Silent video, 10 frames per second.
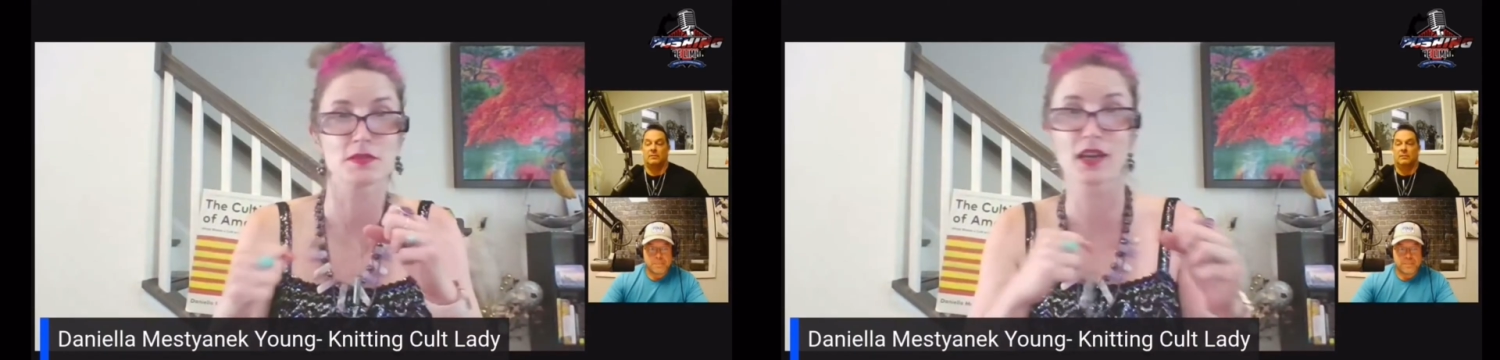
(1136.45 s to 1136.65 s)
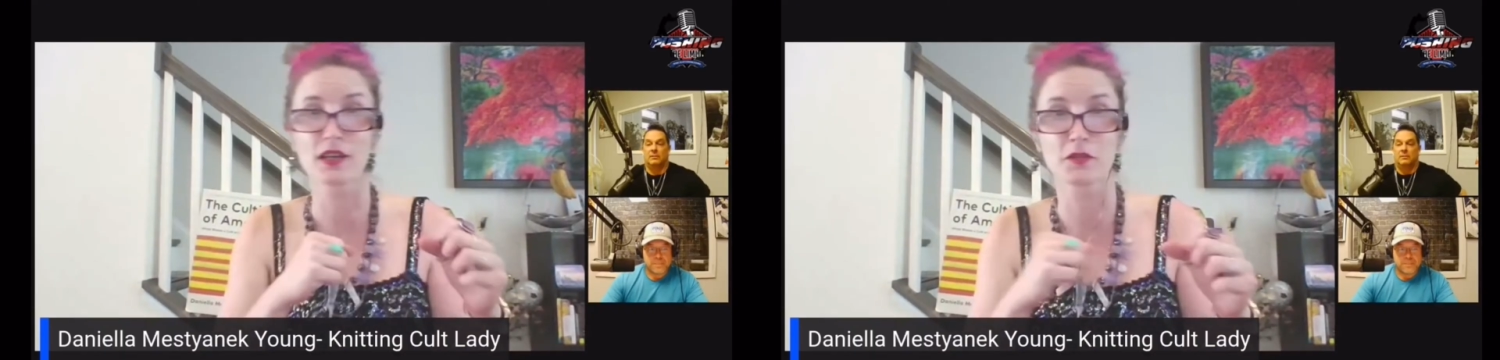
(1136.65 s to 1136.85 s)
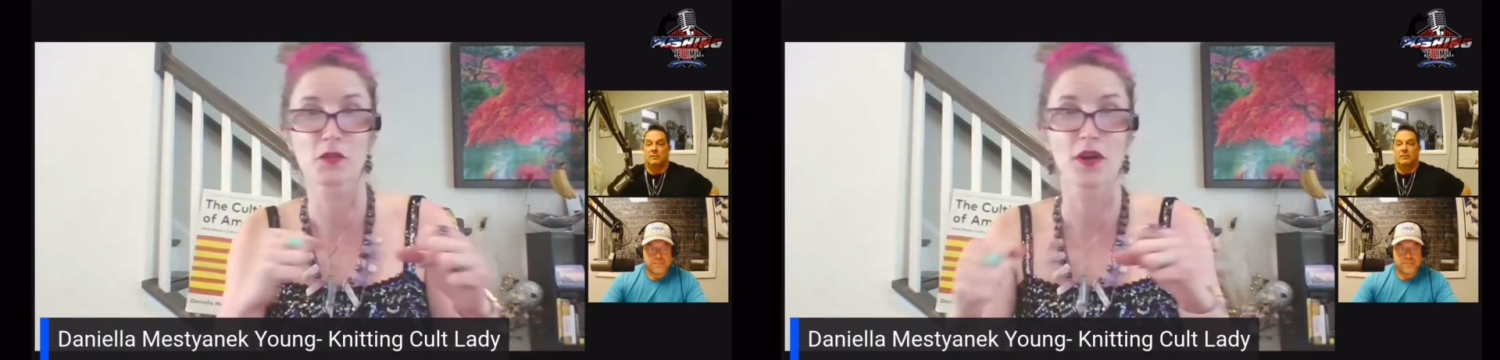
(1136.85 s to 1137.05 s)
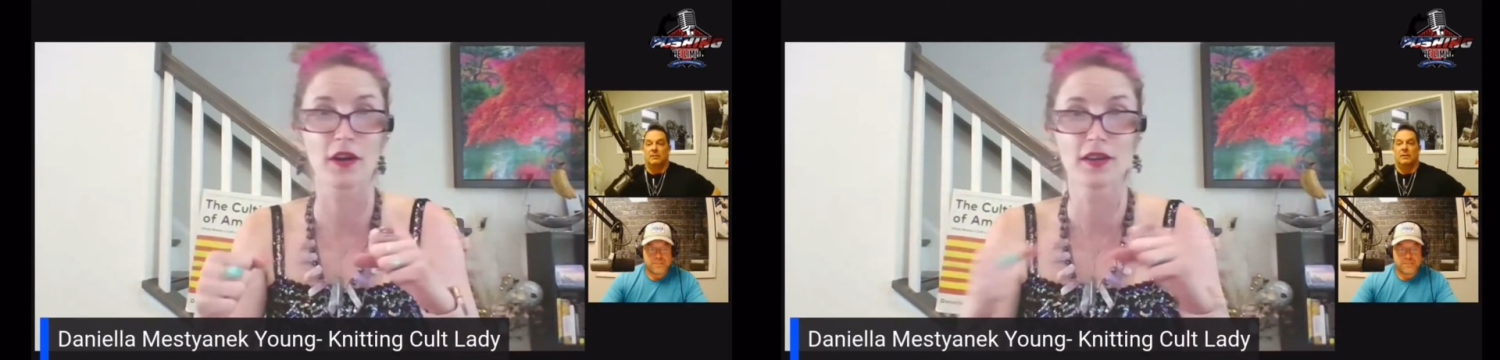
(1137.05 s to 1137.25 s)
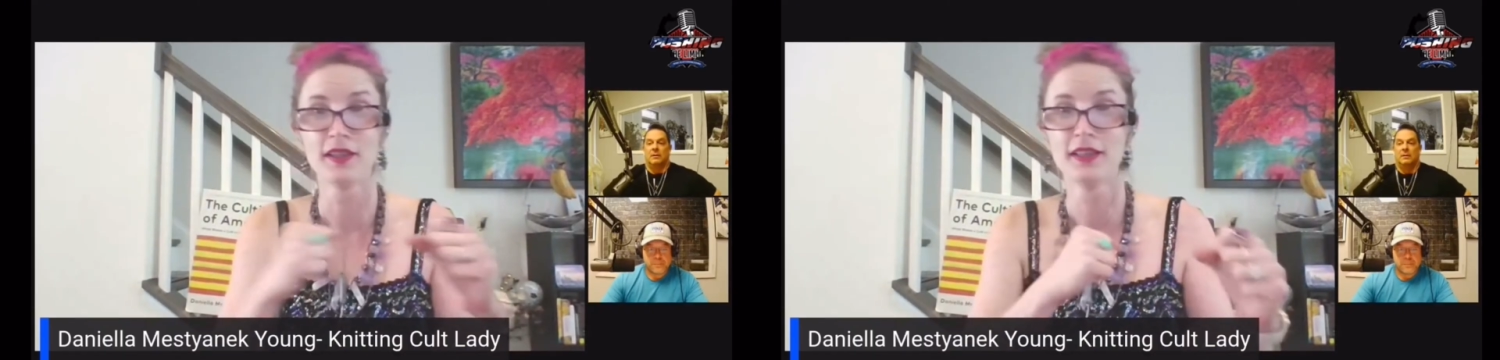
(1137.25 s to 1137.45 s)
tug of
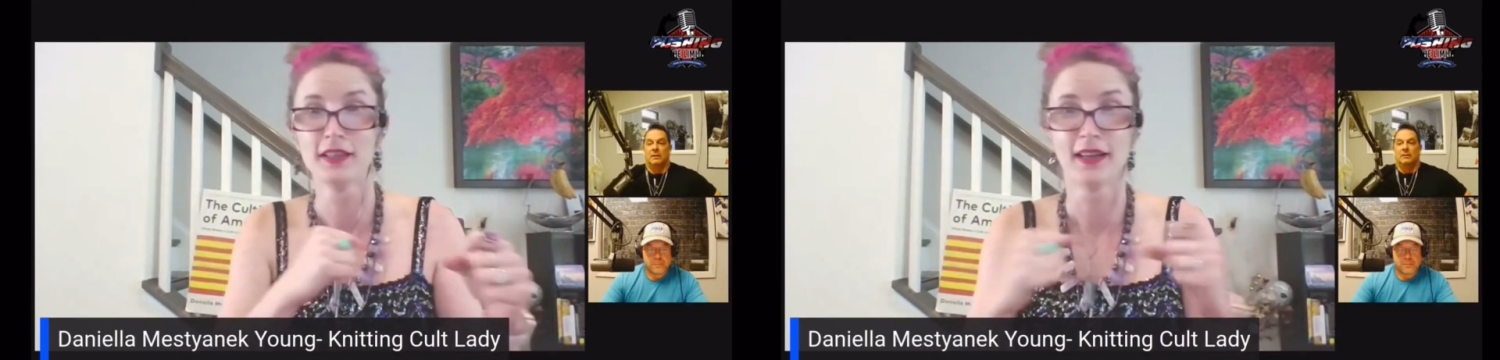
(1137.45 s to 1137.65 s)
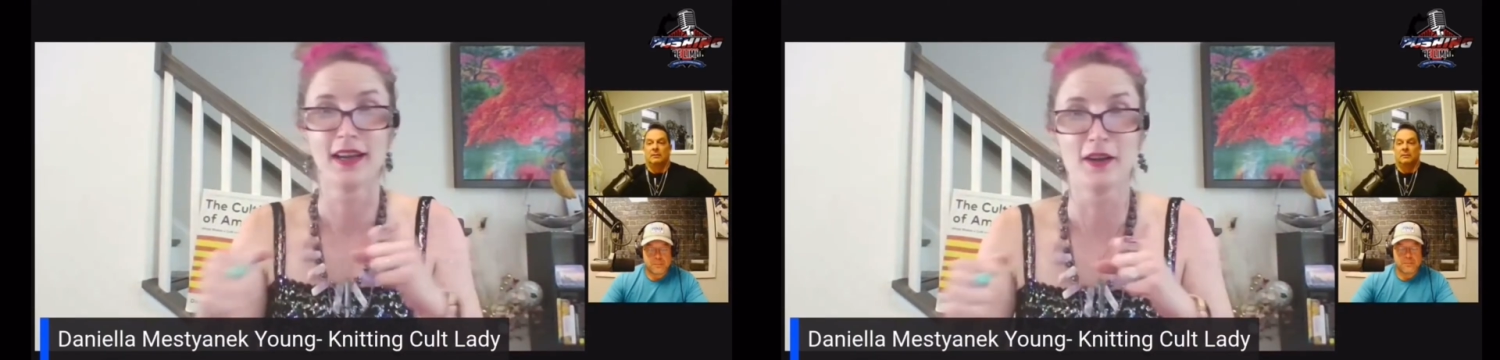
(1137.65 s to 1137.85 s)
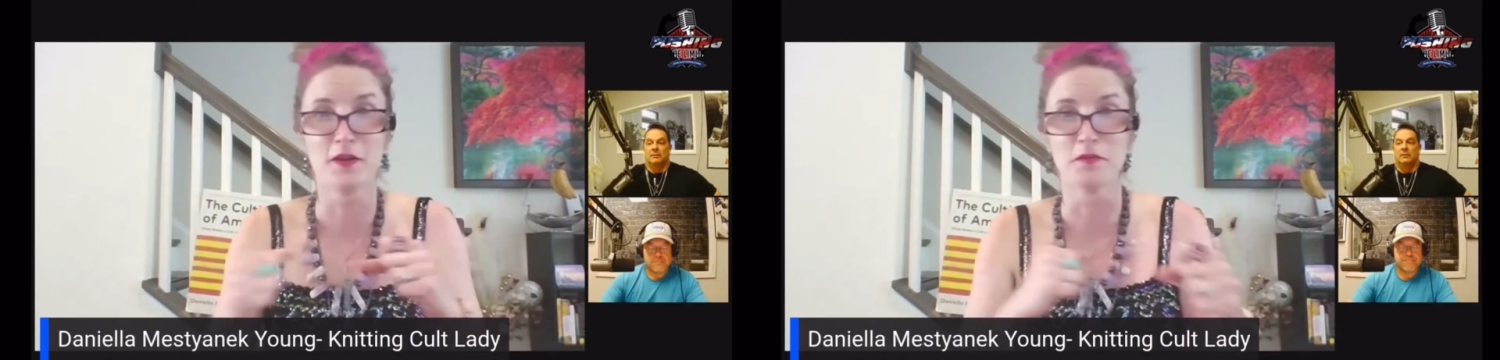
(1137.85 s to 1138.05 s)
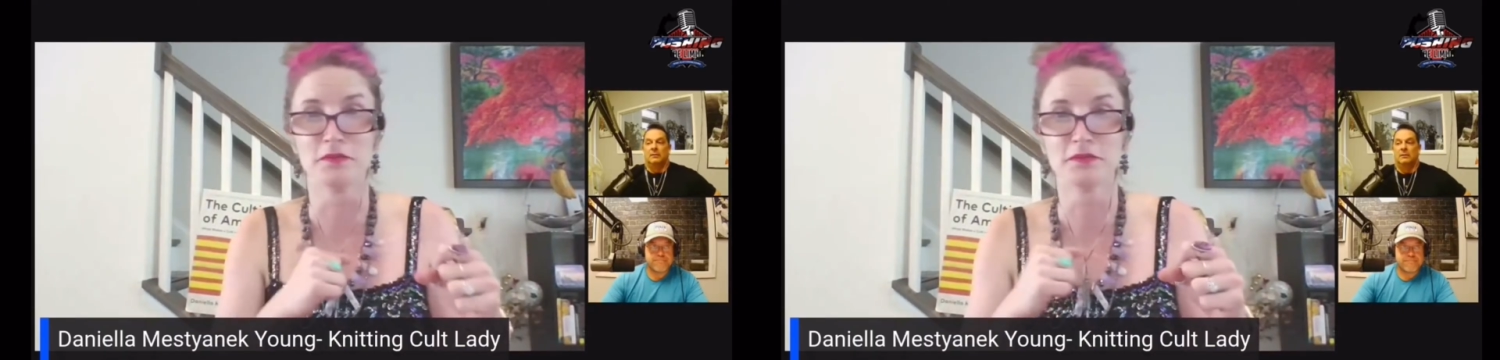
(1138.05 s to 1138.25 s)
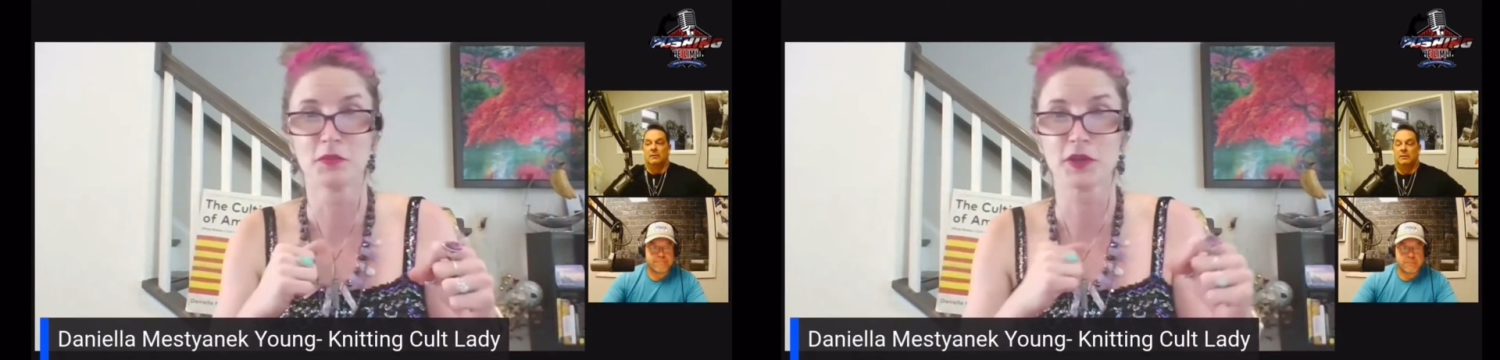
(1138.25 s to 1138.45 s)
war,
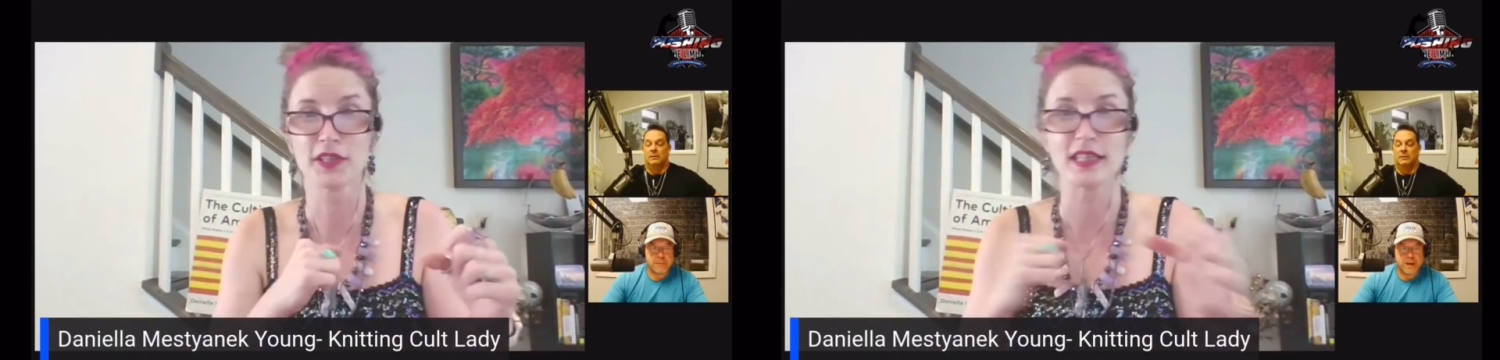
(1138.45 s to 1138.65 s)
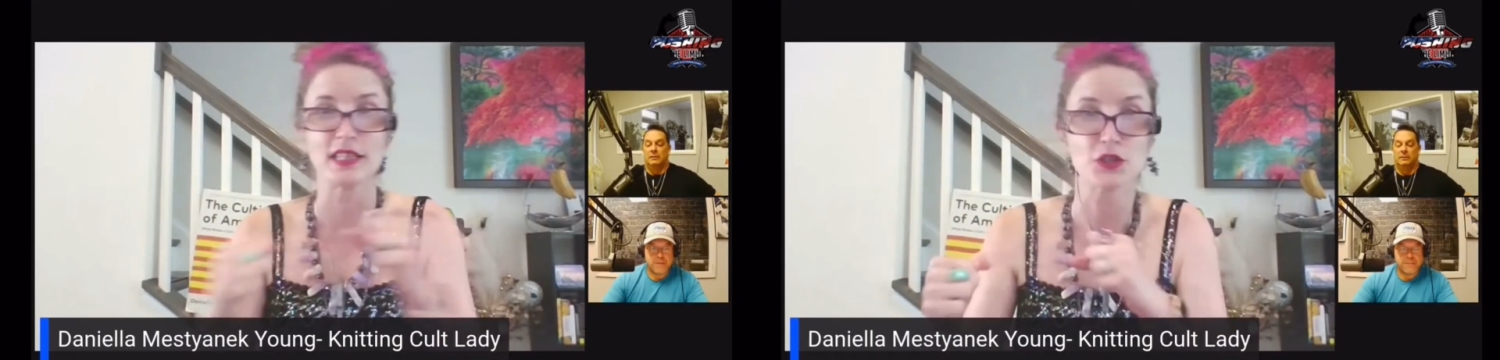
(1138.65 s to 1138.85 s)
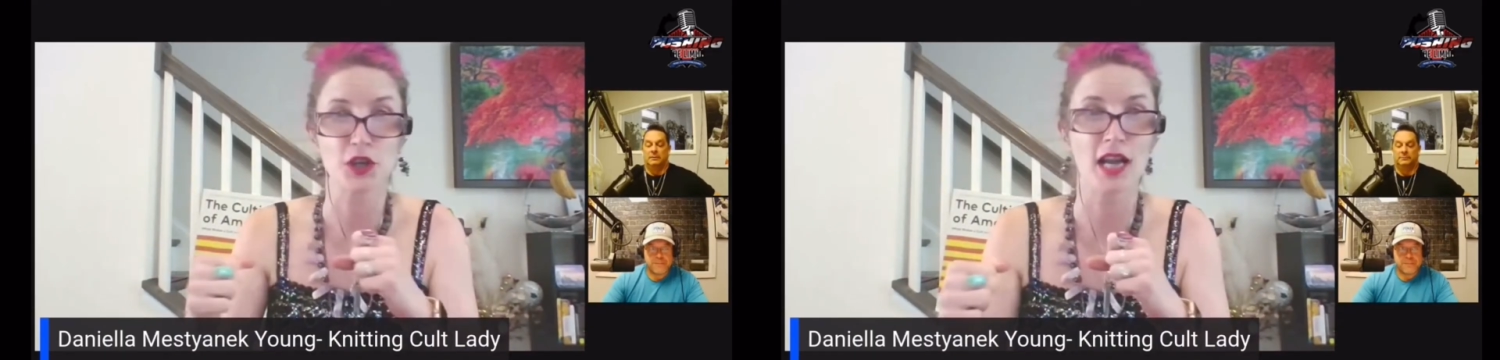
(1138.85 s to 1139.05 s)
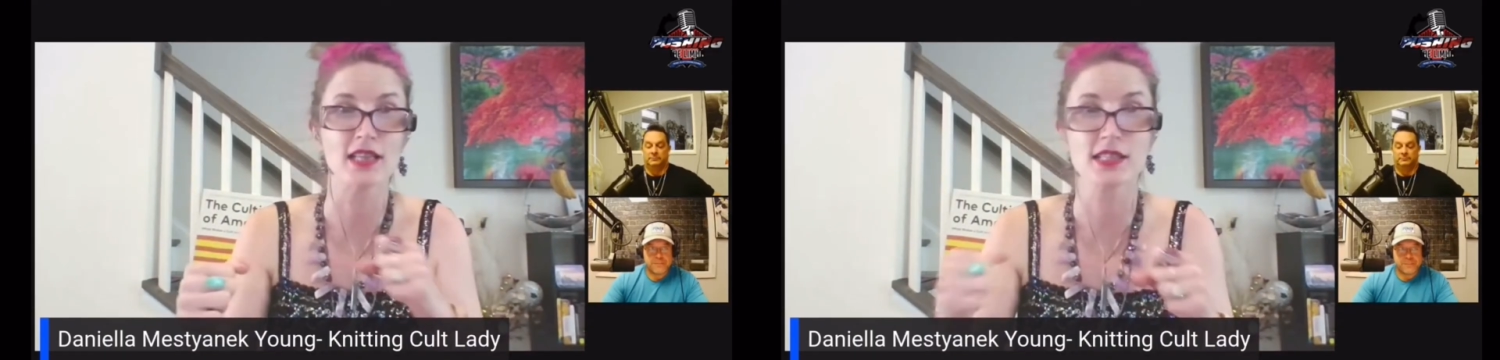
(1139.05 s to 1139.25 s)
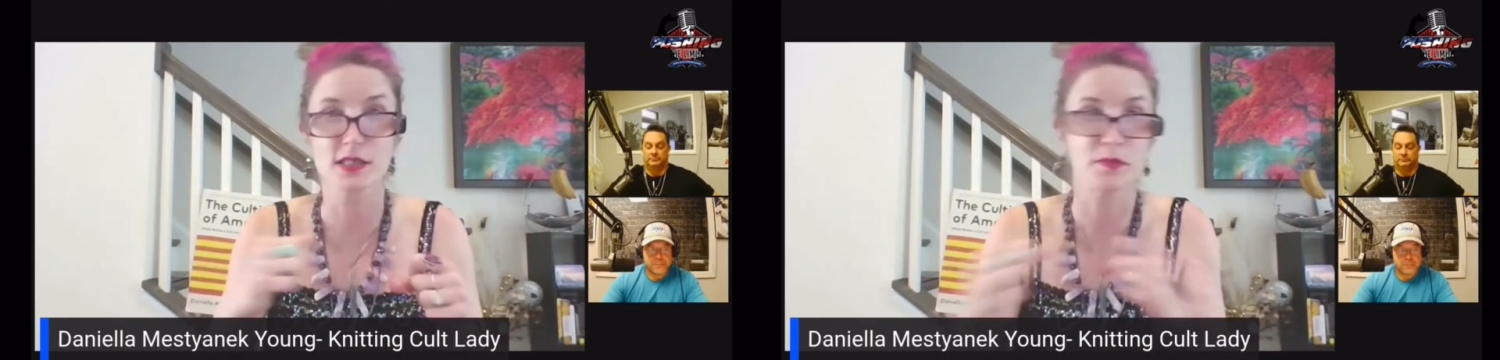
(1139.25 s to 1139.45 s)
where he
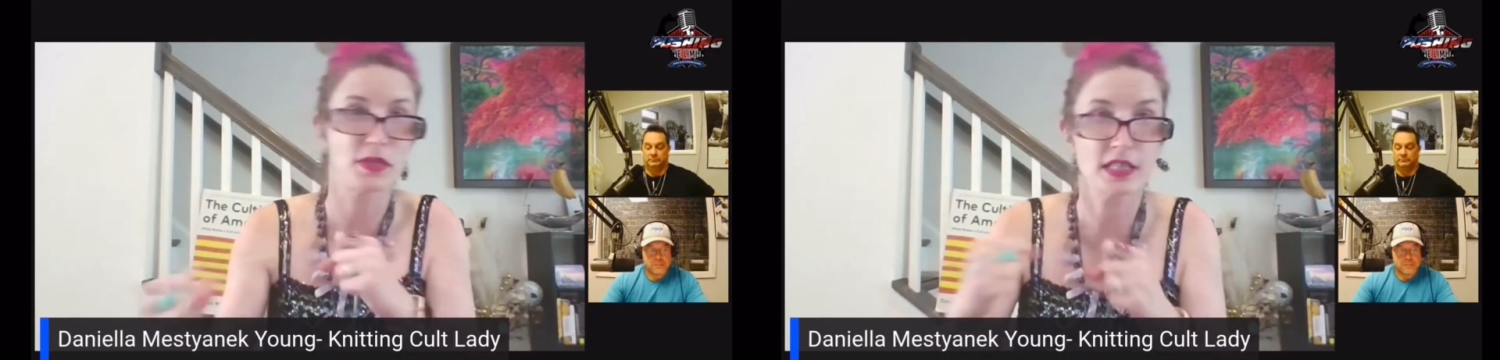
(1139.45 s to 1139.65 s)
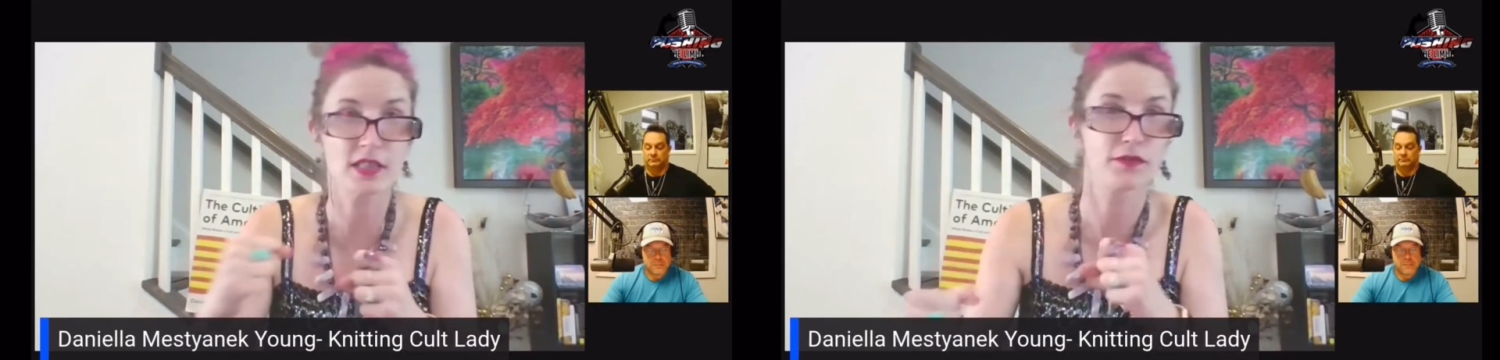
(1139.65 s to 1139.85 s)
tries to be a